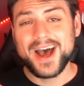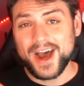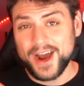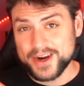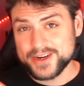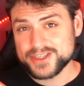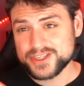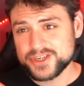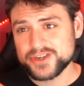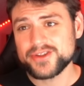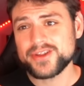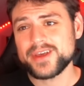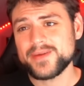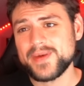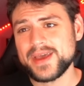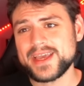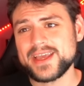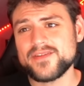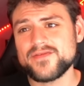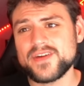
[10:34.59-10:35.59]
are truly
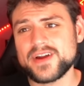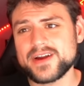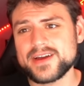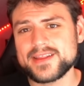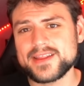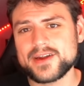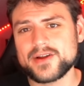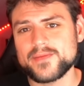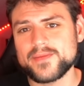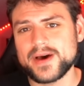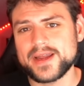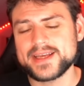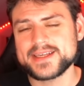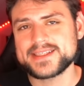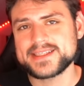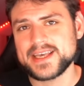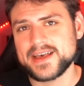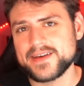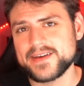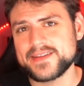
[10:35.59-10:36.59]
making very little money
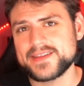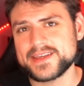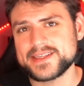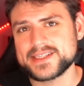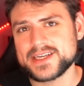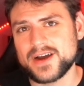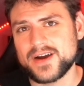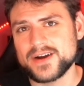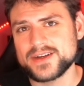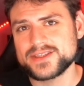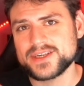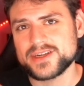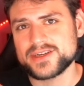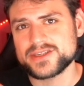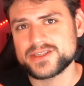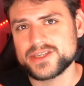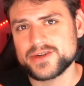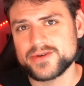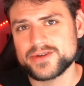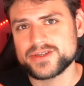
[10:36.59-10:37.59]
selling these cards
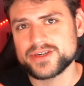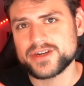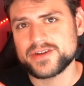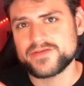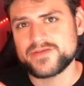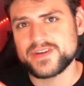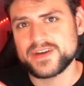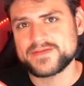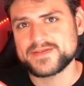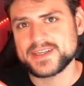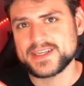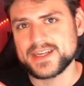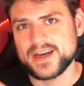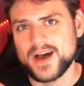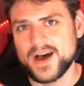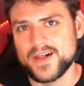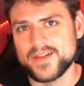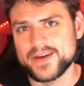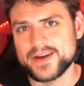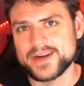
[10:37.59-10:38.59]
under
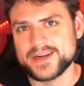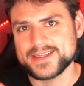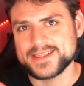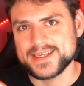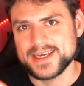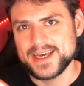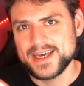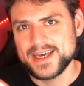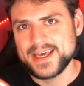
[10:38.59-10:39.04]
$250,